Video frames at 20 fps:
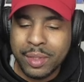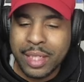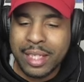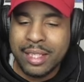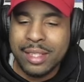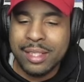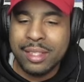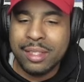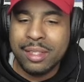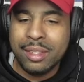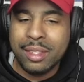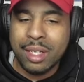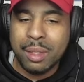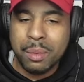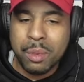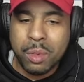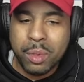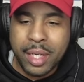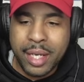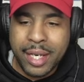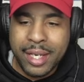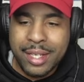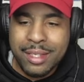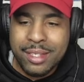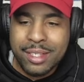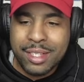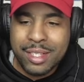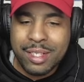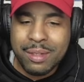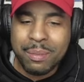that he's a double
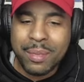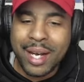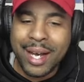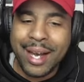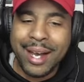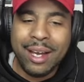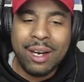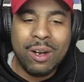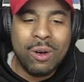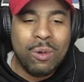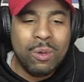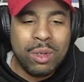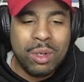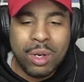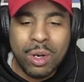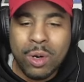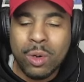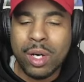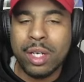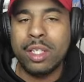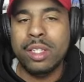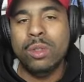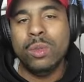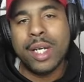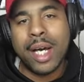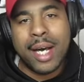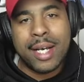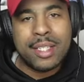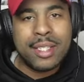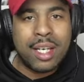agent, but I don't know.
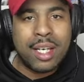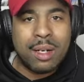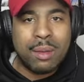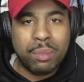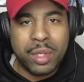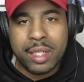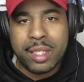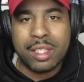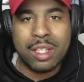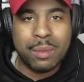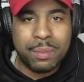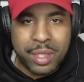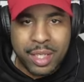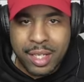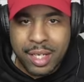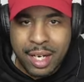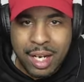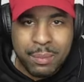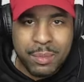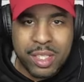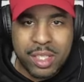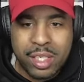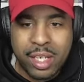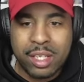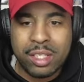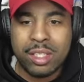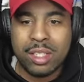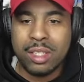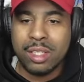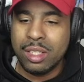You guys kept bringing this up in the comment
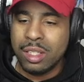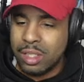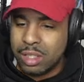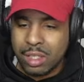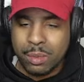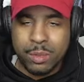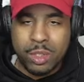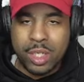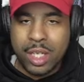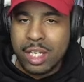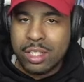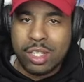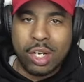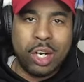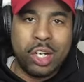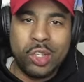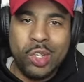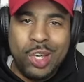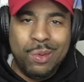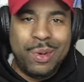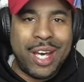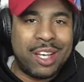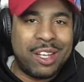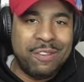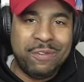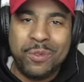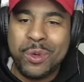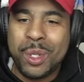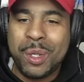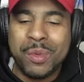section, and some of you guys are arguing
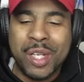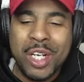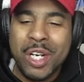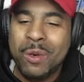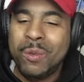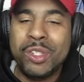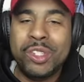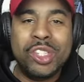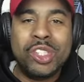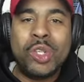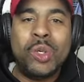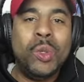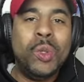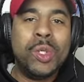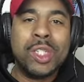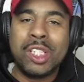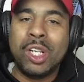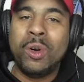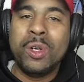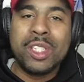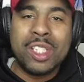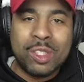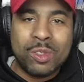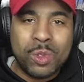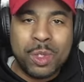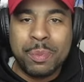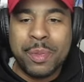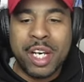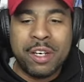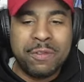back and forth, which is cool as long as
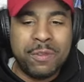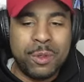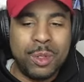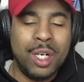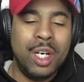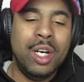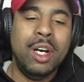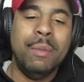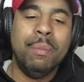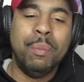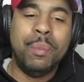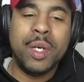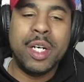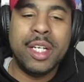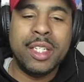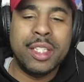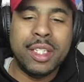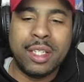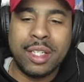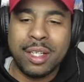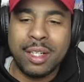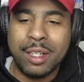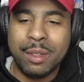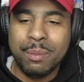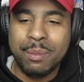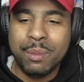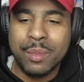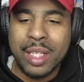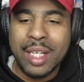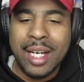it's respectful. But
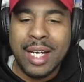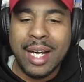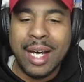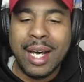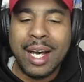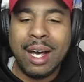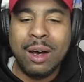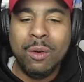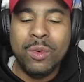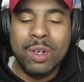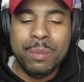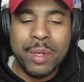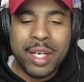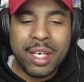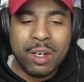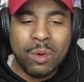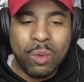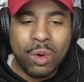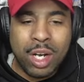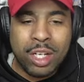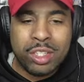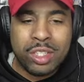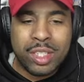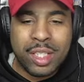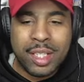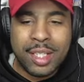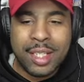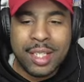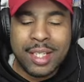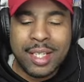I went back and watched
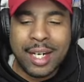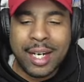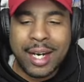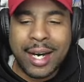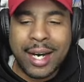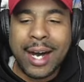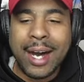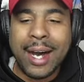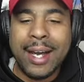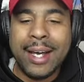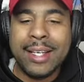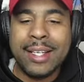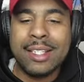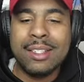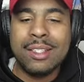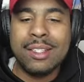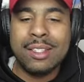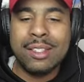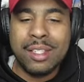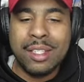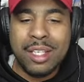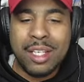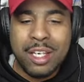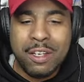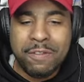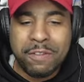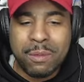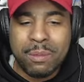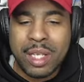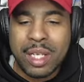it. I can
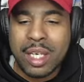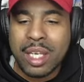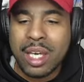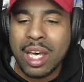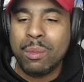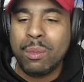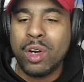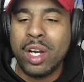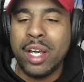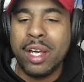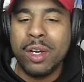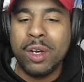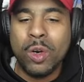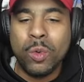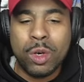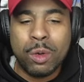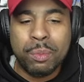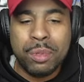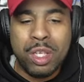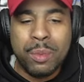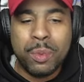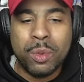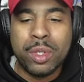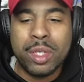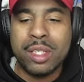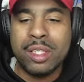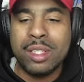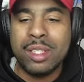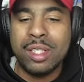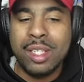see from the camera angle where people
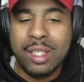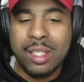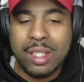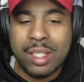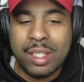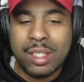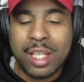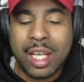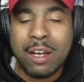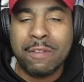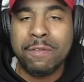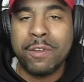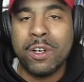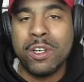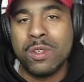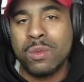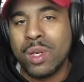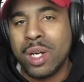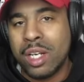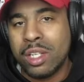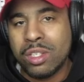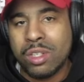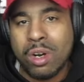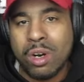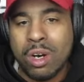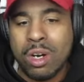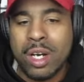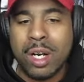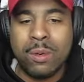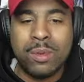can see this. At first, when I
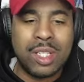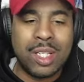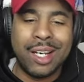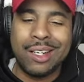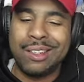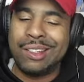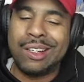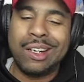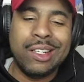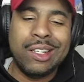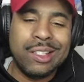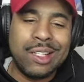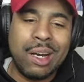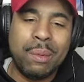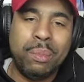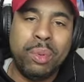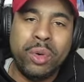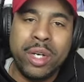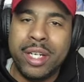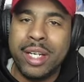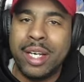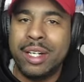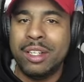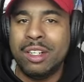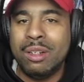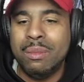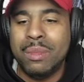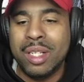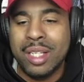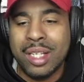saw it, I was like, nah, he's not pointing at
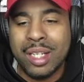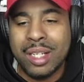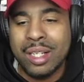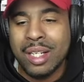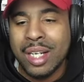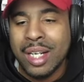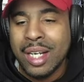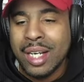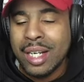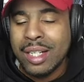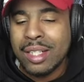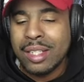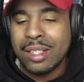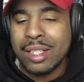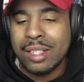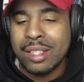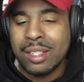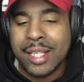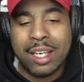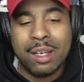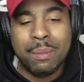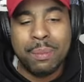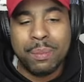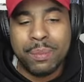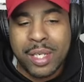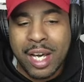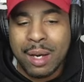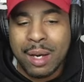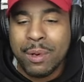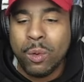him. But then the second
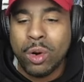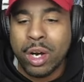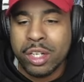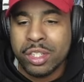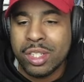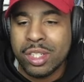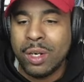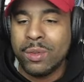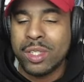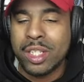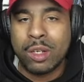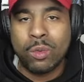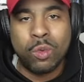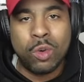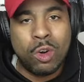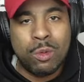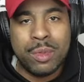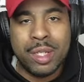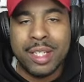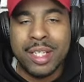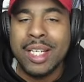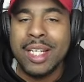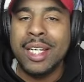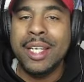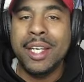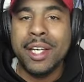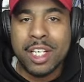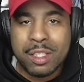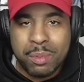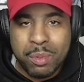time I watched it, I was like, Roman,
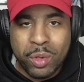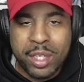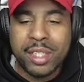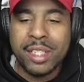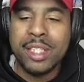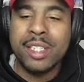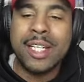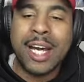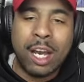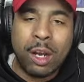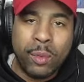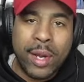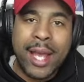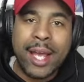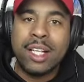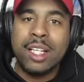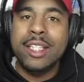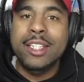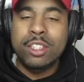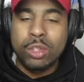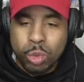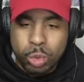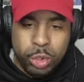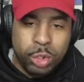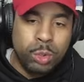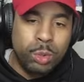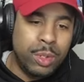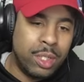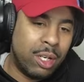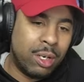he is pointing directly to
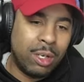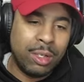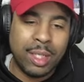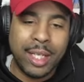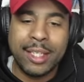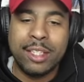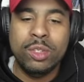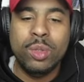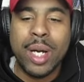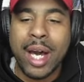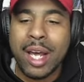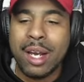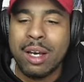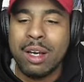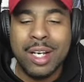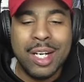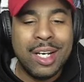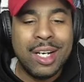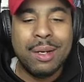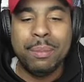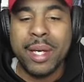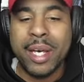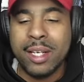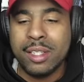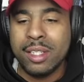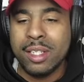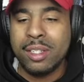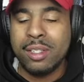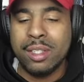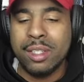you, dog. Like, you gotta
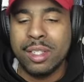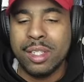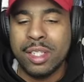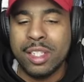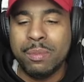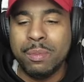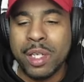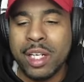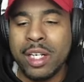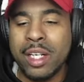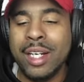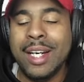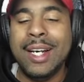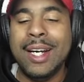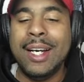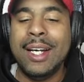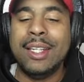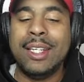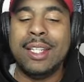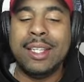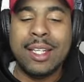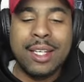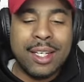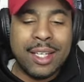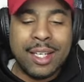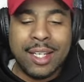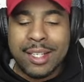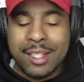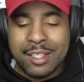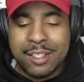pay attention to this. But the
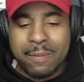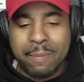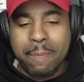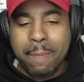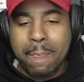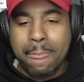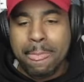thing is,